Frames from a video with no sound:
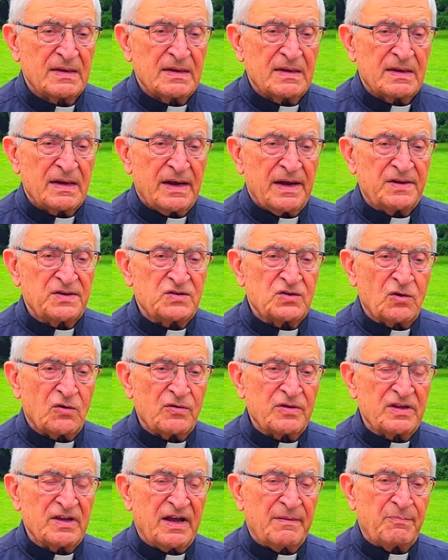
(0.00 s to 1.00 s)
And so
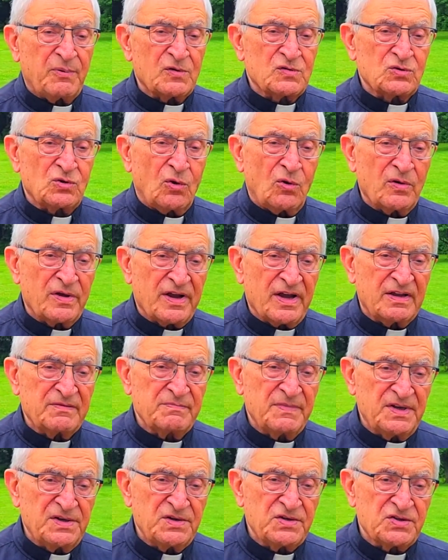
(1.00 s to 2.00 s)
the apostolic
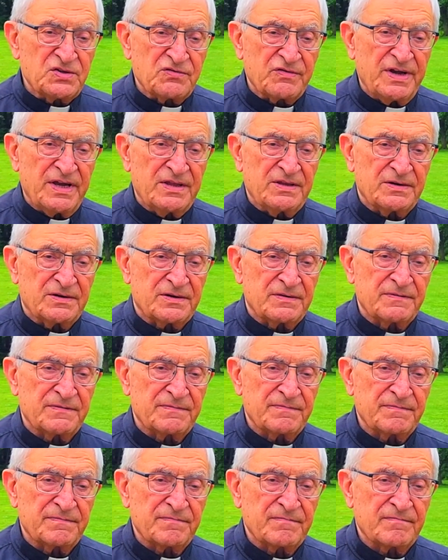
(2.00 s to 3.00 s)
administrator
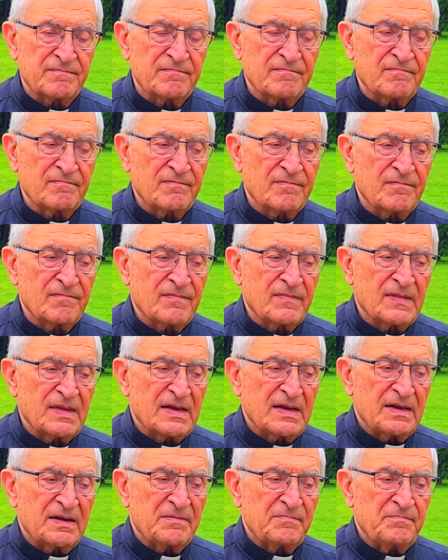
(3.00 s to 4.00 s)

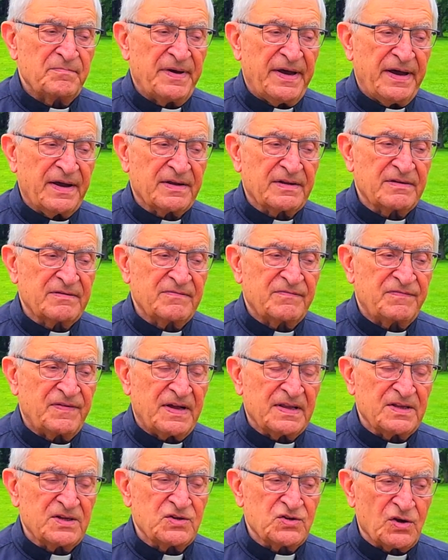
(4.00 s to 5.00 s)
begged
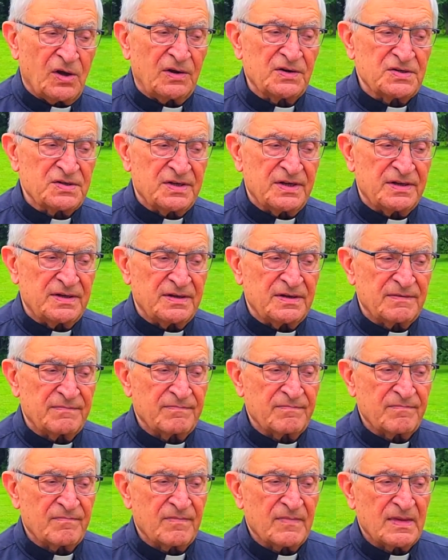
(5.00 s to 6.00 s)
Father Justin
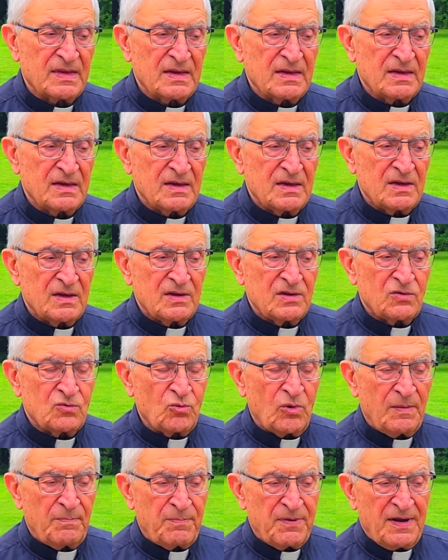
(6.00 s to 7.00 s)

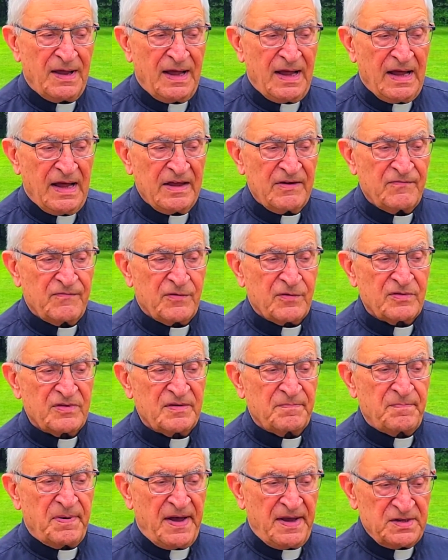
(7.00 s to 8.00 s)
to apply for the
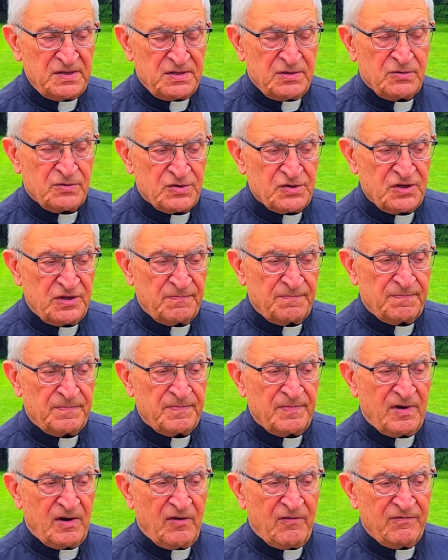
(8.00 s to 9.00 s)
pastorship
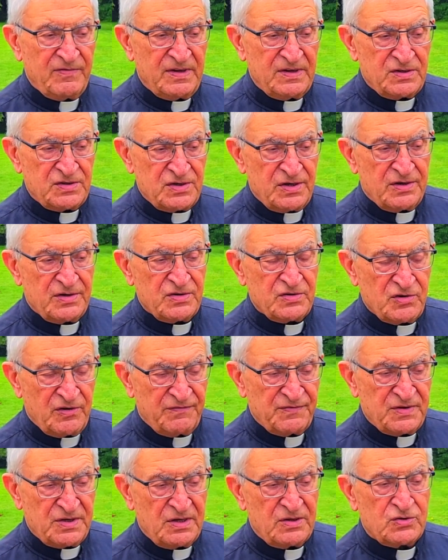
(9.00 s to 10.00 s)
of the Church
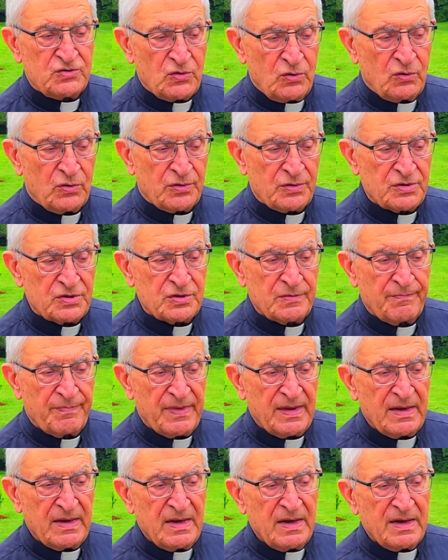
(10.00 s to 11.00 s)
of St. George,
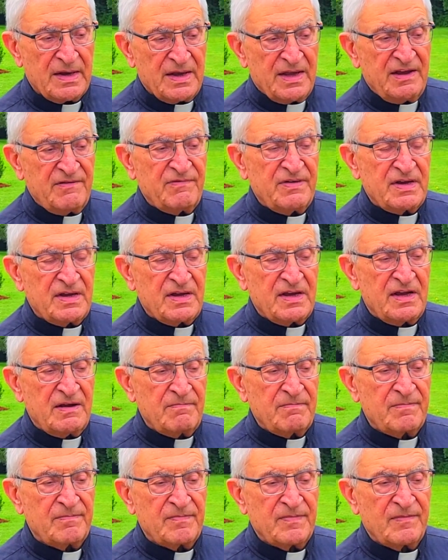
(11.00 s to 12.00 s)
giving
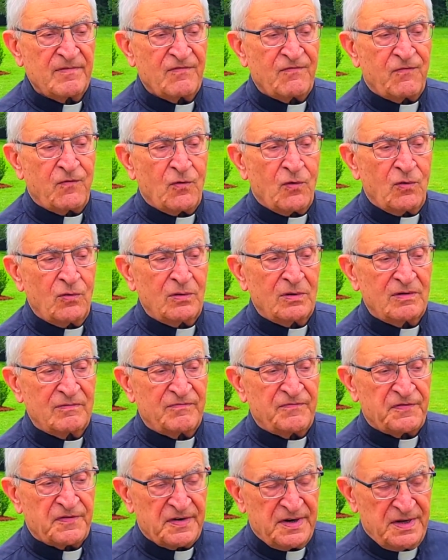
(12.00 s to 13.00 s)
him full
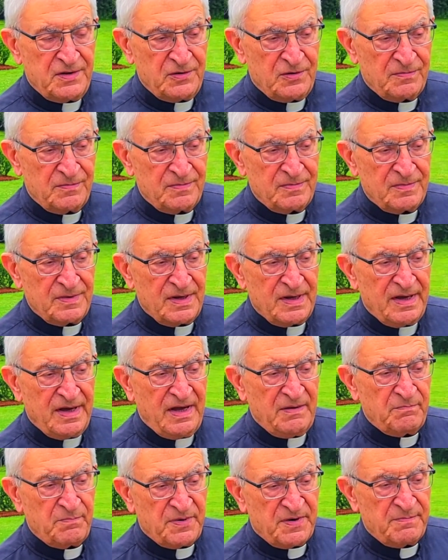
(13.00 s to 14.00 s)
freedom
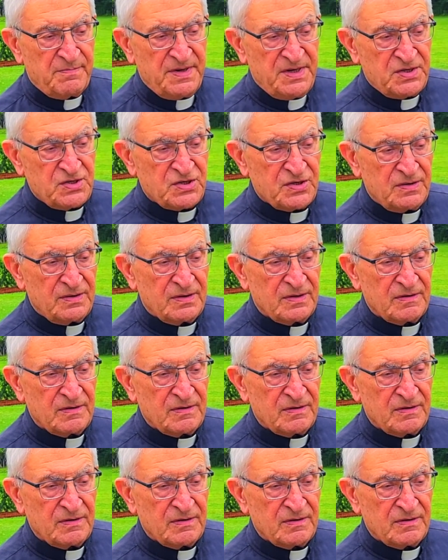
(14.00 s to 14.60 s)
and permission